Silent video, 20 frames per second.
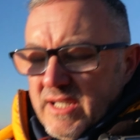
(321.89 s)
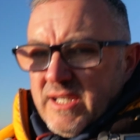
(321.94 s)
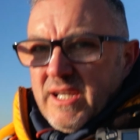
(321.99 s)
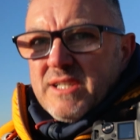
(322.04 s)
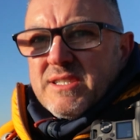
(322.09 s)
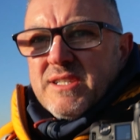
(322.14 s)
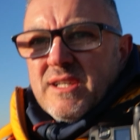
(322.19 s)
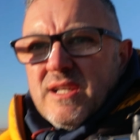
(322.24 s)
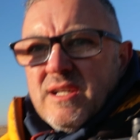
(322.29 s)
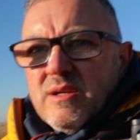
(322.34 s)

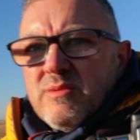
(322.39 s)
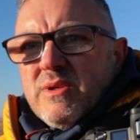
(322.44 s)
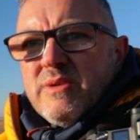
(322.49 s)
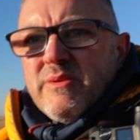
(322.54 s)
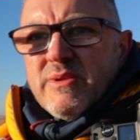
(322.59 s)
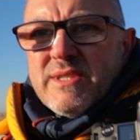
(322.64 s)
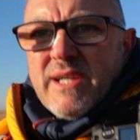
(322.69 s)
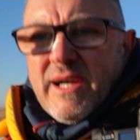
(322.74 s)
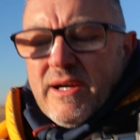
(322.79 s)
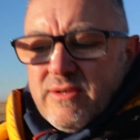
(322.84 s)
Yesterday we
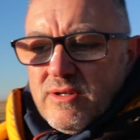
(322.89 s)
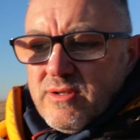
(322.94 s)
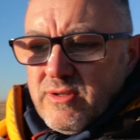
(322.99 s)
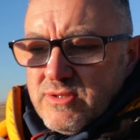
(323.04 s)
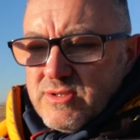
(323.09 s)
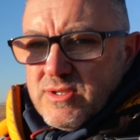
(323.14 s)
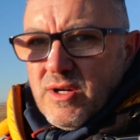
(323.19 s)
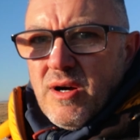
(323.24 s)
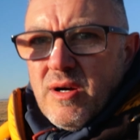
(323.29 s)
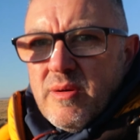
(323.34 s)
was out
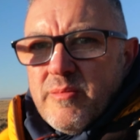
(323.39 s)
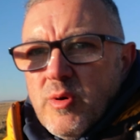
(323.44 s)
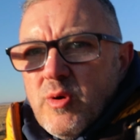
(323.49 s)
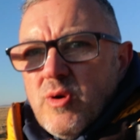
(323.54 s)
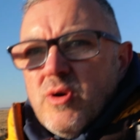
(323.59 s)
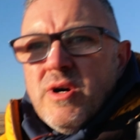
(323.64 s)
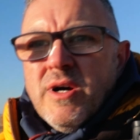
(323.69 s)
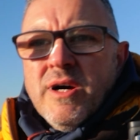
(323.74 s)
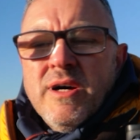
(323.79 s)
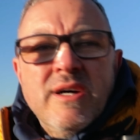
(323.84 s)
on
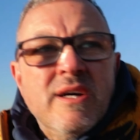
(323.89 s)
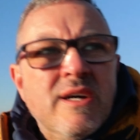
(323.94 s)
Dartmoor,